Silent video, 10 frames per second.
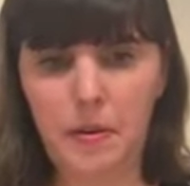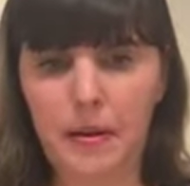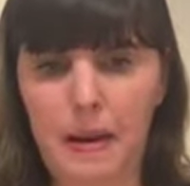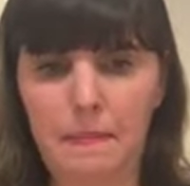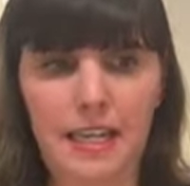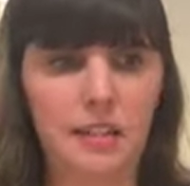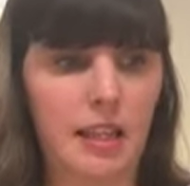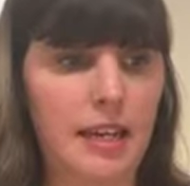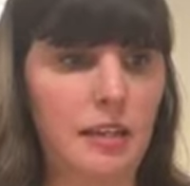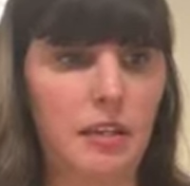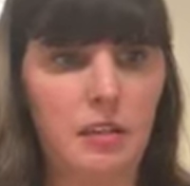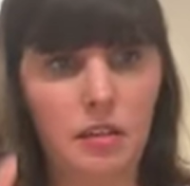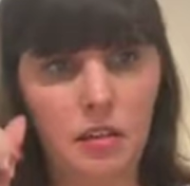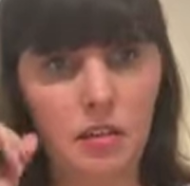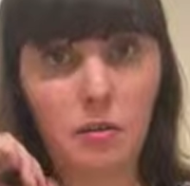We will come back to that.
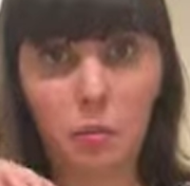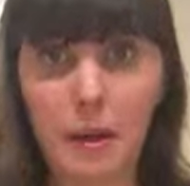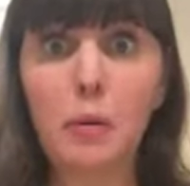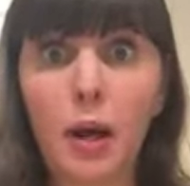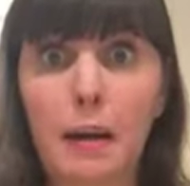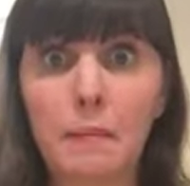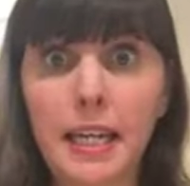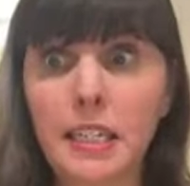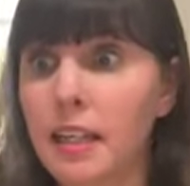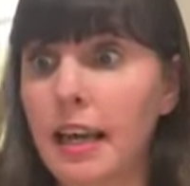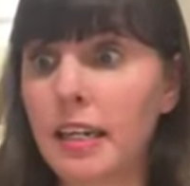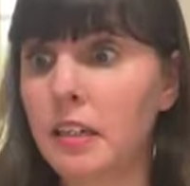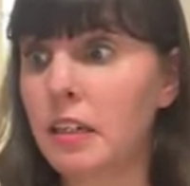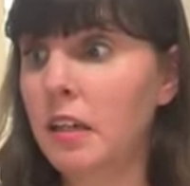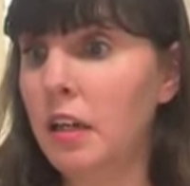We will come back to
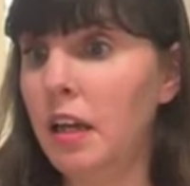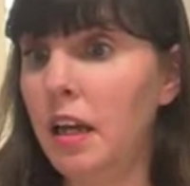that.